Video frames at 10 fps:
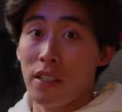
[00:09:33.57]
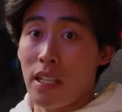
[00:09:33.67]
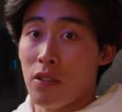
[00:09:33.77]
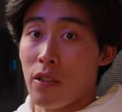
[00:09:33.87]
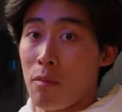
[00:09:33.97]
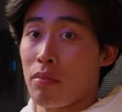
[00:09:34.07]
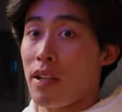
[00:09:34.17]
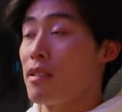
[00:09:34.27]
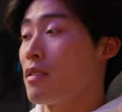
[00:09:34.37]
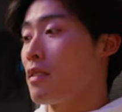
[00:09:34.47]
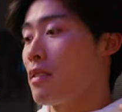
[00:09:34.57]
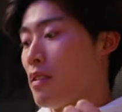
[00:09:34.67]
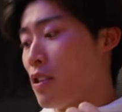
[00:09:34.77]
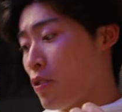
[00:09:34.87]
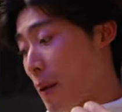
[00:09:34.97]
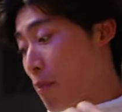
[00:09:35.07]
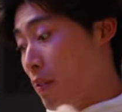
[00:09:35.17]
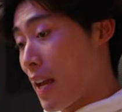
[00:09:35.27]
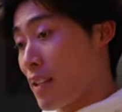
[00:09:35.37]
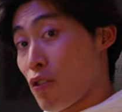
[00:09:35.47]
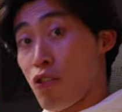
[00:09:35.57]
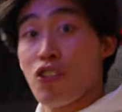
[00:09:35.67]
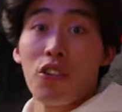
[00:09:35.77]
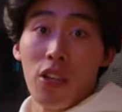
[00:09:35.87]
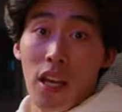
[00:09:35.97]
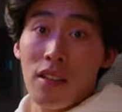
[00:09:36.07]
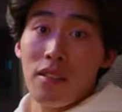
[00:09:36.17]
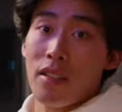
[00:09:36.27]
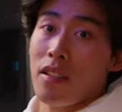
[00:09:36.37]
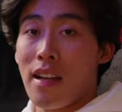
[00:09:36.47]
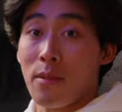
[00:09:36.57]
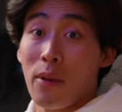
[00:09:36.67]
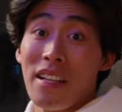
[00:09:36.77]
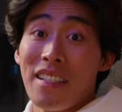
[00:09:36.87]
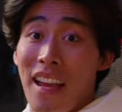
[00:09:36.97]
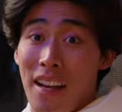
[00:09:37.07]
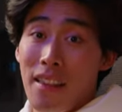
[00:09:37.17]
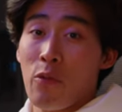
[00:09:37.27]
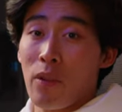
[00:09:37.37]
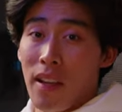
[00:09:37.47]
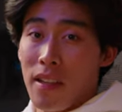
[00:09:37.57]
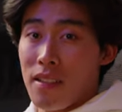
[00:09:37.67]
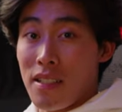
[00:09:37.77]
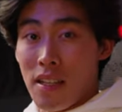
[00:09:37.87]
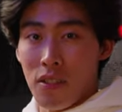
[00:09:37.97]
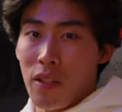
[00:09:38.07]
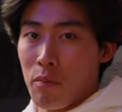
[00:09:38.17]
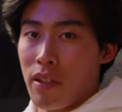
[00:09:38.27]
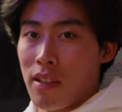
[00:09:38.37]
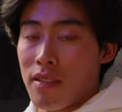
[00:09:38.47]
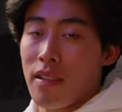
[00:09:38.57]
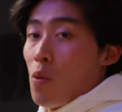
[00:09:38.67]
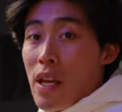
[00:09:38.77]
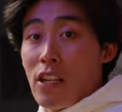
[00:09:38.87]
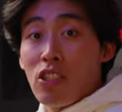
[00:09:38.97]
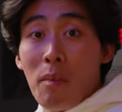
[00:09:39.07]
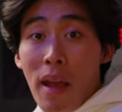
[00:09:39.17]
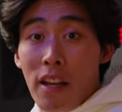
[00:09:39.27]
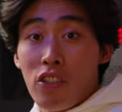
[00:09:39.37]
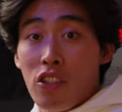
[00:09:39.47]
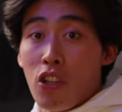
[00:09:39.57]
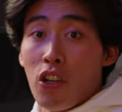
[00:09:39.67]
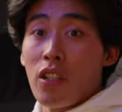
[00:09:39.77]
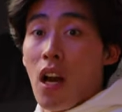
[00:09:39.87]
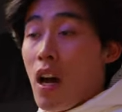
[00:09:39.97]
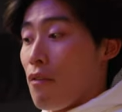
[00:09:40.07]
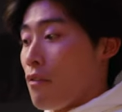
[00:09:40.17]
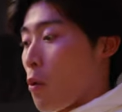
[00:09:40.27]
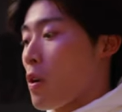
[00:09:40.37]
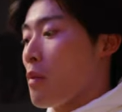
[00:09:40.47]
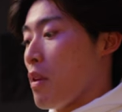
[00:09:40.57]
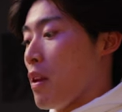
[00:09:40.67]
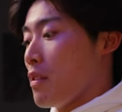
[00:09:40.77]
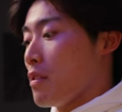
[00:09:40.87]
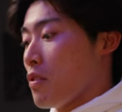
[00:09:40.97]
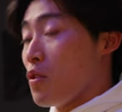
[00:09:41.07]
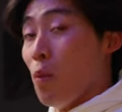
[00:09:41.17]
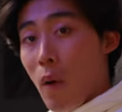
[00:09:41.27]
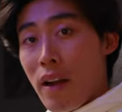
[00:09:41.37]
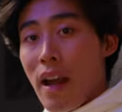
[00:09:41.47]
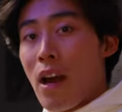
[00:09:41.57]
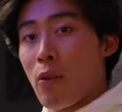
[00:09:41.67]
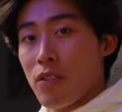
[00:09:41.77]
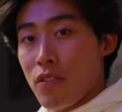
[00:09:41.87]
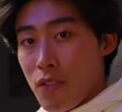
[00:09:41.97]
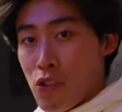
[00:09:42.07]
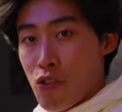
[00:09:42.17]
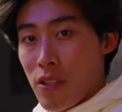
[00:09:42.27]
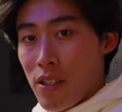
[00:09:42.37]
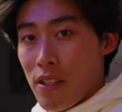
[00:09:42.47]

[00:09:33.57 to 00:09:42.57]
dental implant surgical kits, as well as anything related to dental implants. We actually managed to turn a 40-minute to 1-hour surgery